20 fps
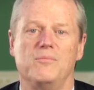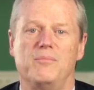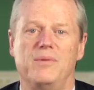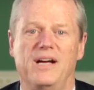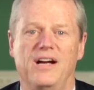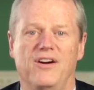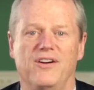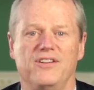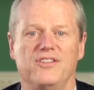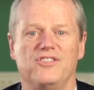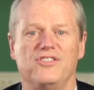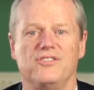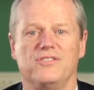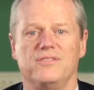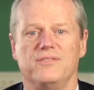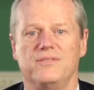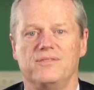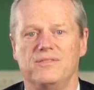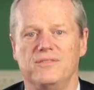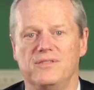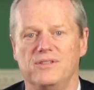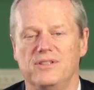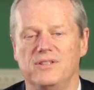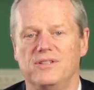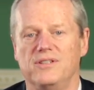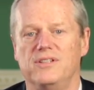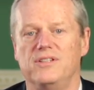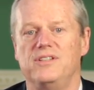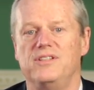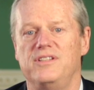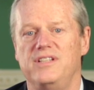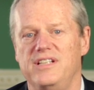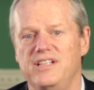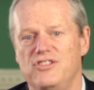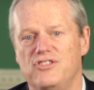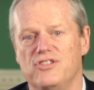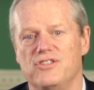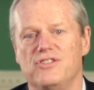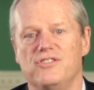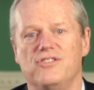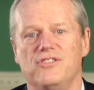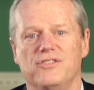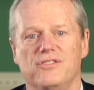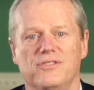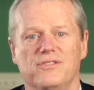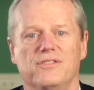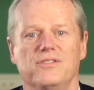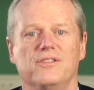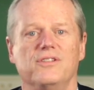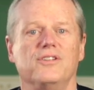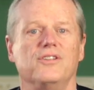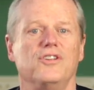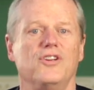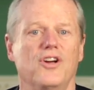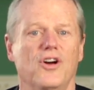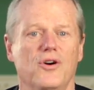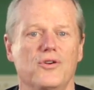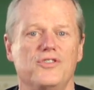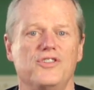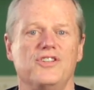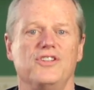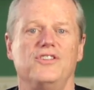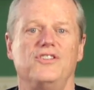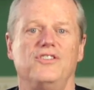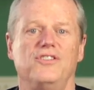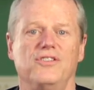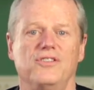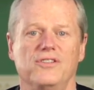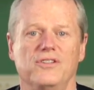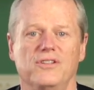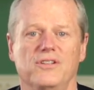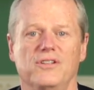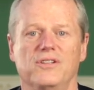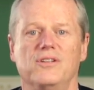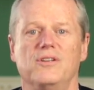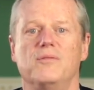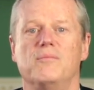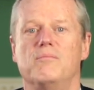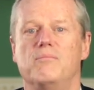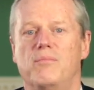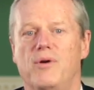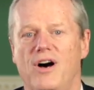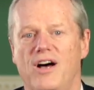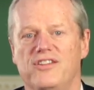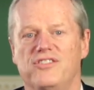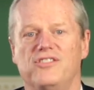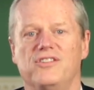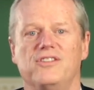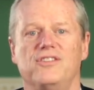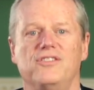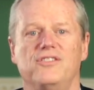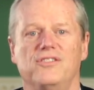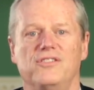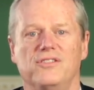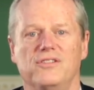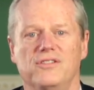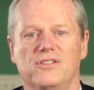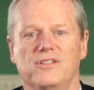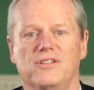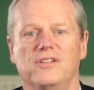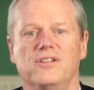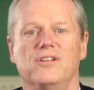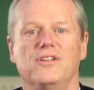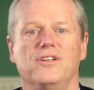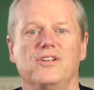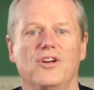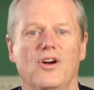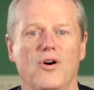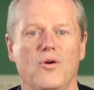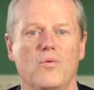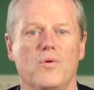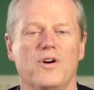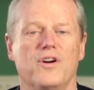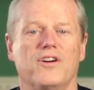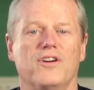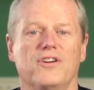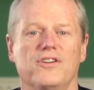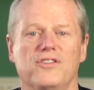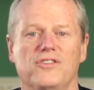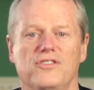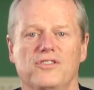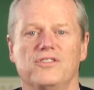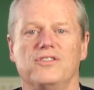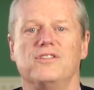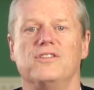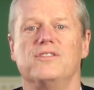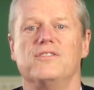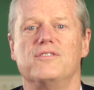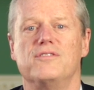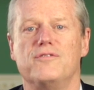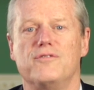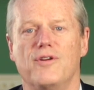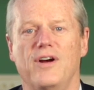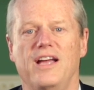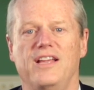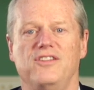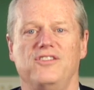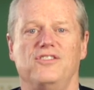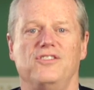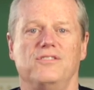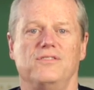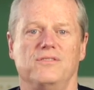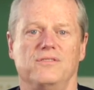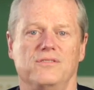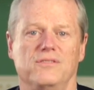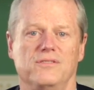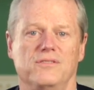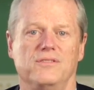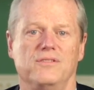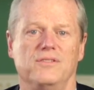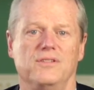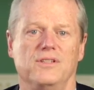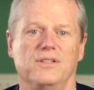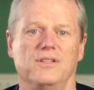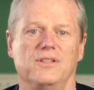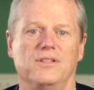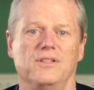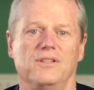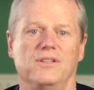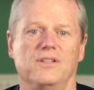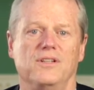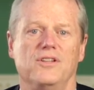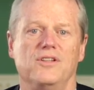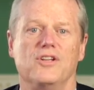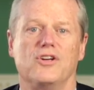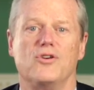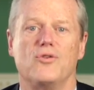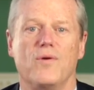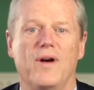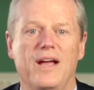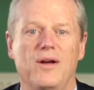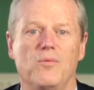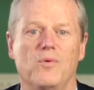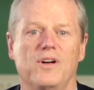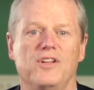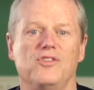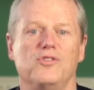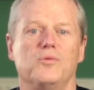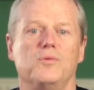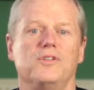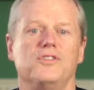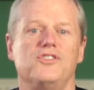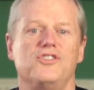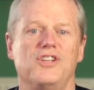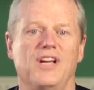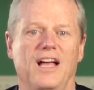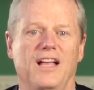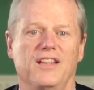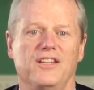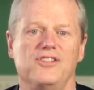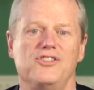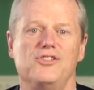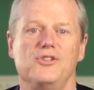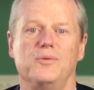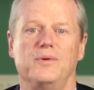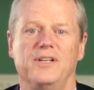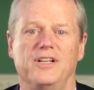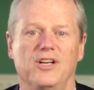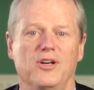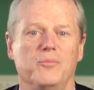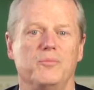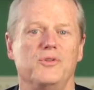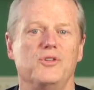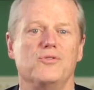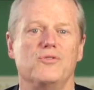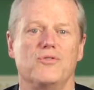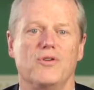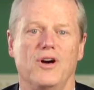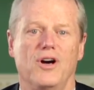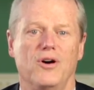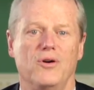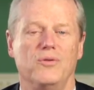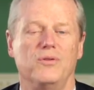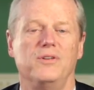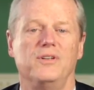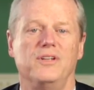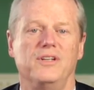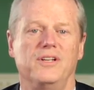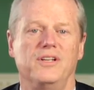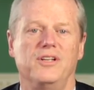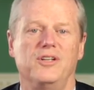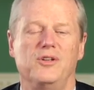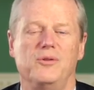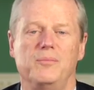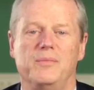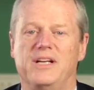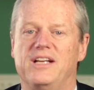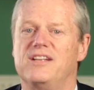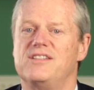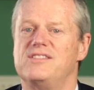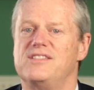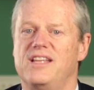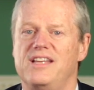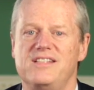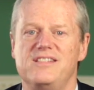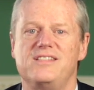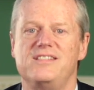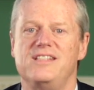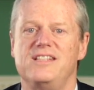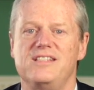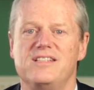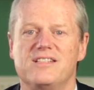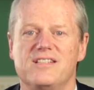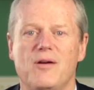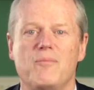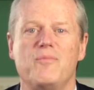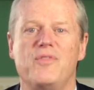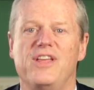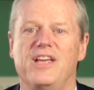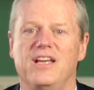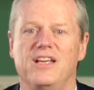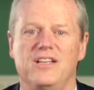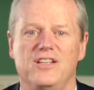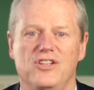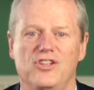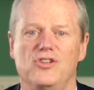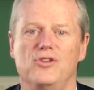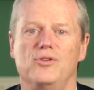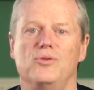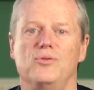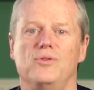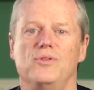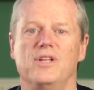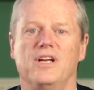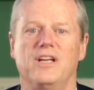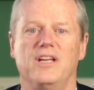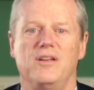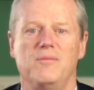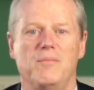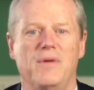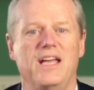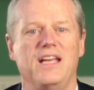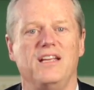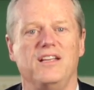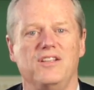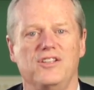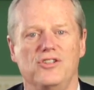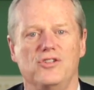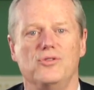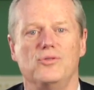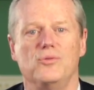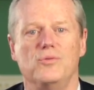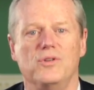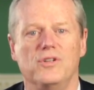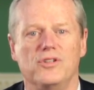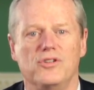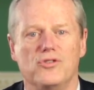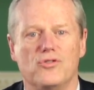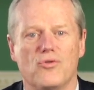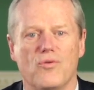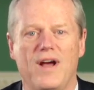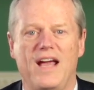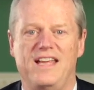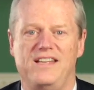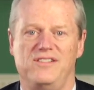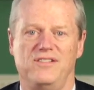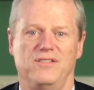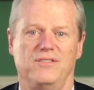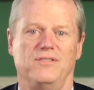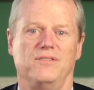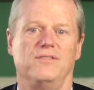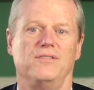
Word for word: Parents, teachers, coaches, bosses, coworkers, friends. The great ones will challenge you and help you grow because they see something in you that can make you great.